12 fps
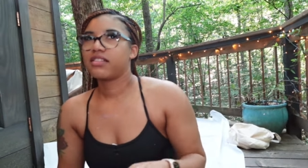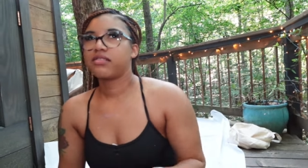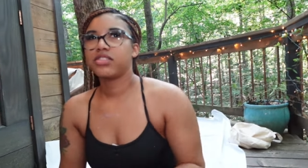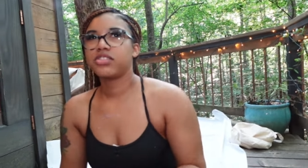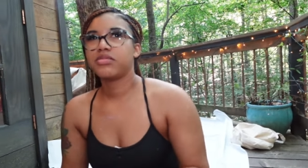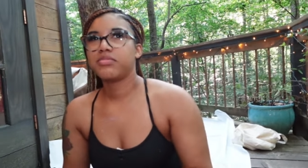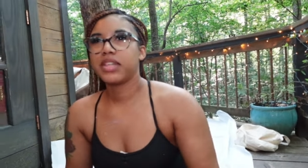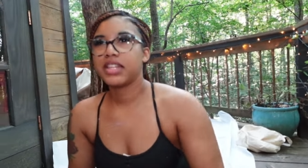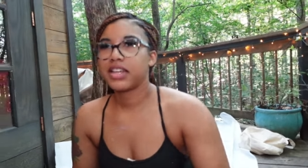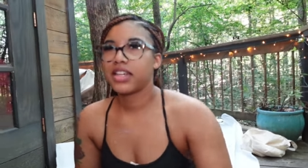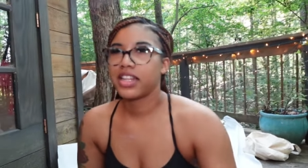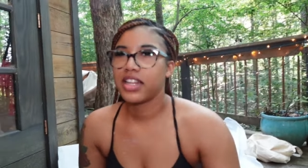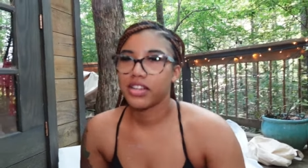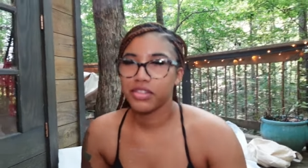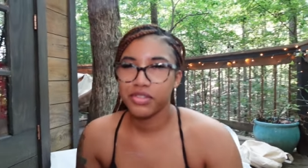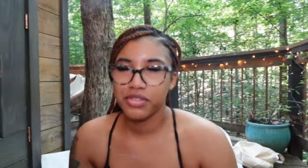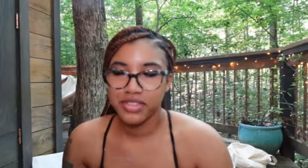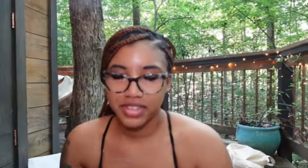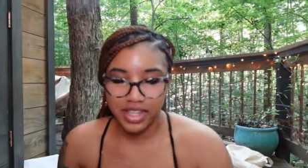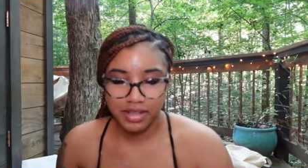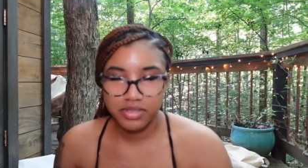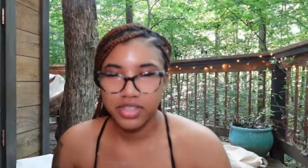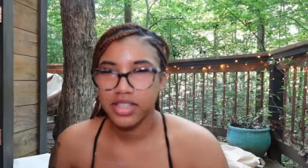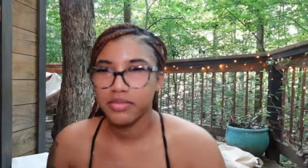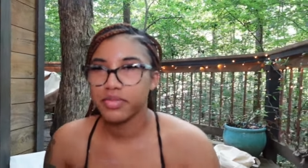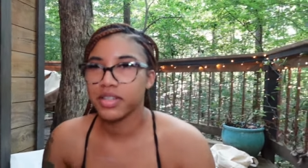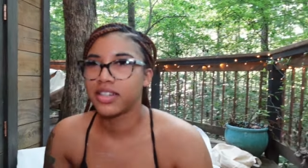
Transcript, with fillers: What you mean? Ain't that a cruise damn ship?